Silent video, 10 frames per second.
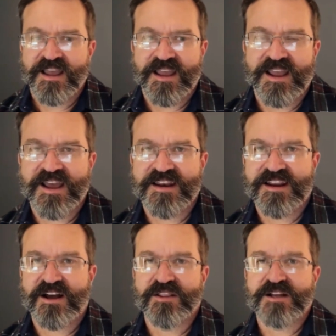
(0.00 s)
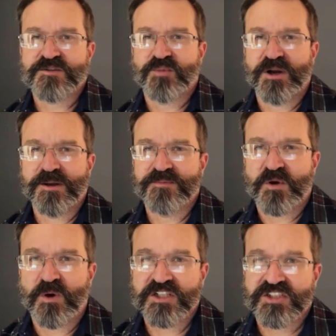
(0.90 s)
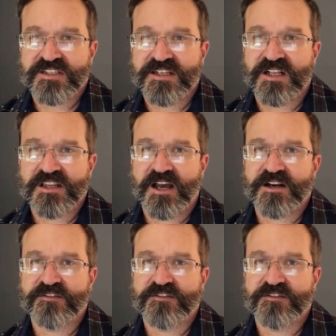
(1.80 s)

and now that's brought up the question a lot